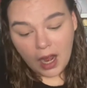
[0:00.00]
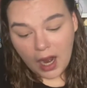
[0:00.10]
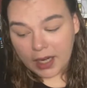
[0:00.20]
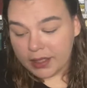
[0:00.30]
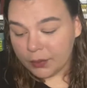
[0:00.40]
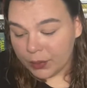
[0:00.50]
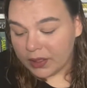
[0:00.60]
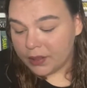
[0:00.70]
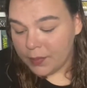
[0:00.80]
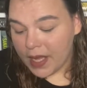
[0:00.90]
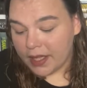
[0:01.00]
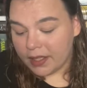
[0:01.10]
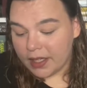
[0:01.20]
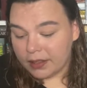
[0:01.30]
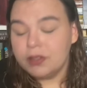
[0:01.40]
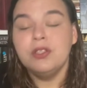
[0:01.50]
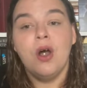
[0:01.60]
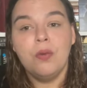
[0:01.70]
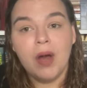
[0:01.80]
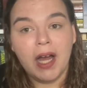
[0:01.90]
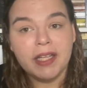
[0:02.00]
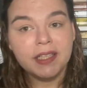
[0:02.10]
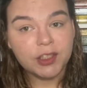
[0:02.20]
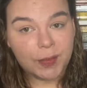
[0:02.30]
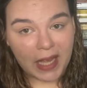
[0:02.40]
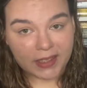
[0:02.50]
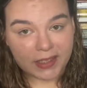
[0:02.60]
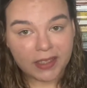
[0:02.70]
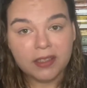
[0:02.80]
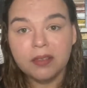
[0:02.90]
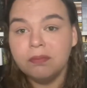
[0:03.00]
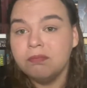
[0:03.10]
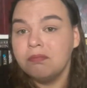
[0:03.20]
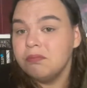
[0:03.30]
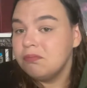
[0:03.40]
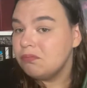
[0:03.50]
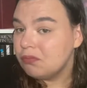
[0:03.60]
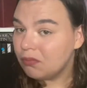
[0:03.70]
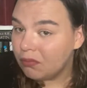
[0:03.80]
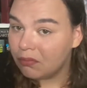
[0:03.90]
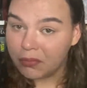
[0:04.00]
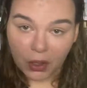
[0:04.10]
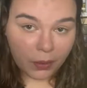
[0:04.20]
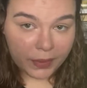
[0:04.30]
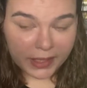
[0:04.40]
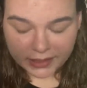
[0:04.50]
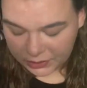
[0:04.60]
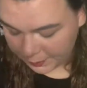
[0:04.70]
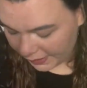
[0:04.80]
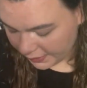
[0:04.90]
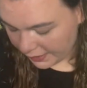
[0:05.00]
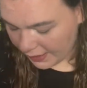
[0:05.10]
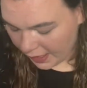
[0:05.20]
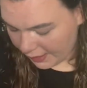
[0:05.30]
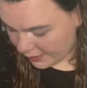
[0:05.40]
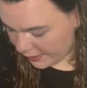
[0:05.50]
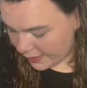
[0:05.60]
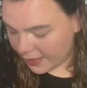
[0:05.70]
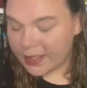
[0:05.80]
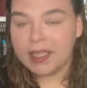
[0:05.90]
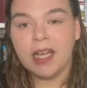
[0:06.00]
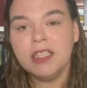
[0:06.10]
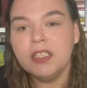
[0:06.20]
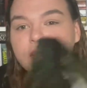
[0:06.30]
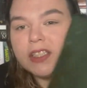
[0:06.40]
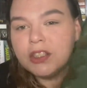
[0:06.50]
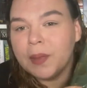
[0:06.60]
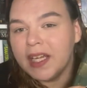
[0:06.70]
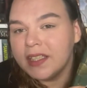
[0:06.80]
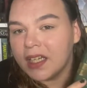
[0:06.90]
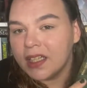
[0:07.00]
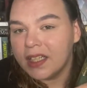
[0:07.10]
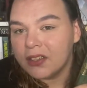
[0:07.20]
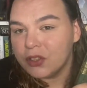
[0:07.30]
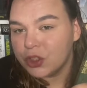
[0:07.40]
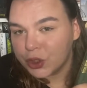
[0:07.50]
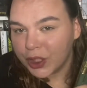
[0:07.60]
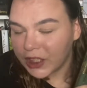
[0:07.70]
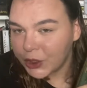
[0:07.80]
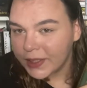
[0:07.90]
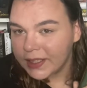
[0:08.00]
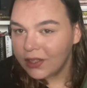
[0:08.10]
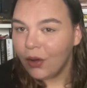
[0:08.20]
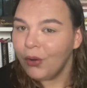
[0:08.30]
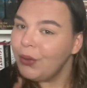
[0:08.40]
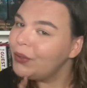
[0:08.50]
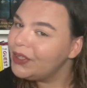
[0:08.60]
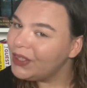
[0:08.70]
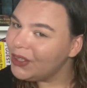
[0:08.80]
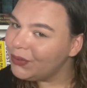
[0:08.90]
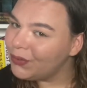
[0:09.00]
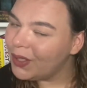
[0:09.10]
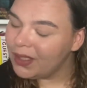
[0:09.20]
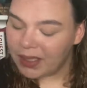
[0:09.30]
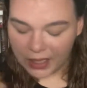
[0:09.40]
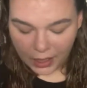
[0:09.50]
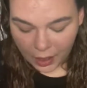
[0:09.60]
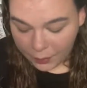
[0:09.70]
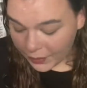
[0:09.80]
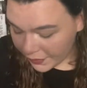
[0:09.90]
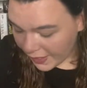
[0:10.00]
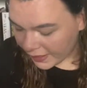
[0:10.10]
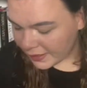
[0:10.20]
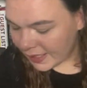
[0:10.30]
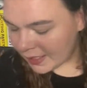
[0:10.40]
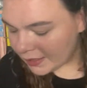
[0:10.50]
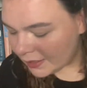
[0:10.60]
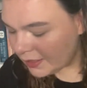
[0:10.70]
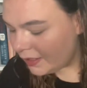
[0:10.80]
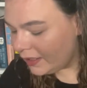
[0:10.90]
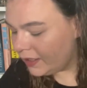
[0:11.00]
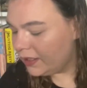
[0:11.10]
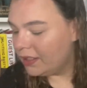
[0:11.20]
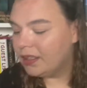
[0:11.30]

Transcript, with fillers: I will admit, not what I expected. Not what I expected. I did kind of expect an illustration on the front, but then again, the